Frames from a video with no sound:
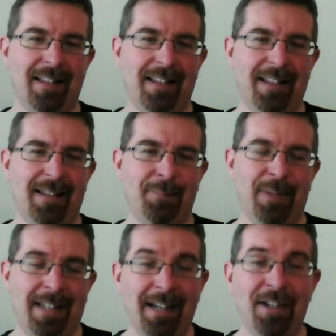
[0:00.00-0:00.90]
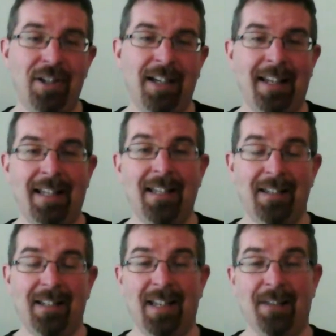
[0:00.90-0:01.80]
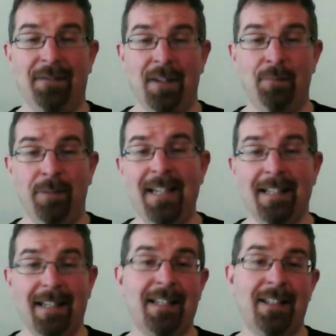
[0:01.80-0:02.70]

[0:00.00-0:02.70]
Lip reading: potentially, if you read it,